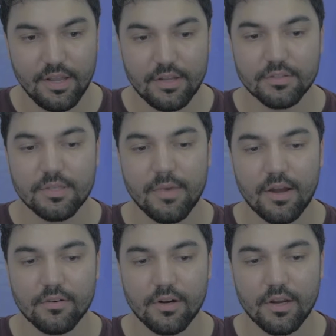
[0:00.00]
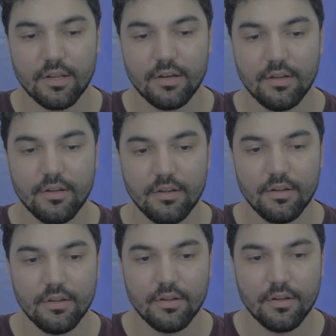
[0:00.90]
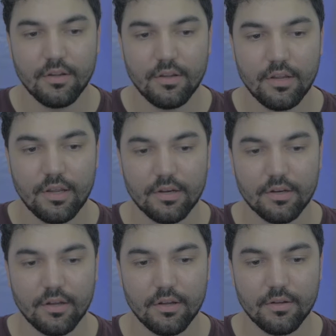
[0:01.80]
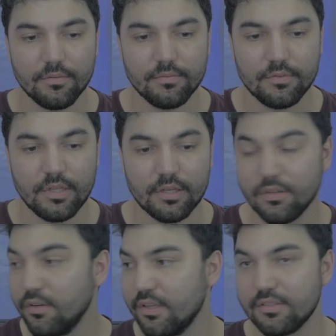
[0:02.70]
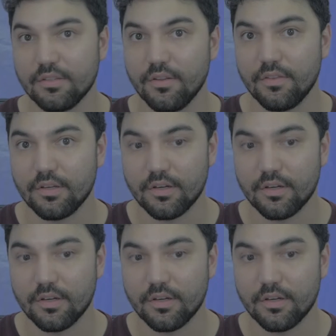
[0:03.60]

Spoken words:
You'll see Matt Ryan and, that's another thing.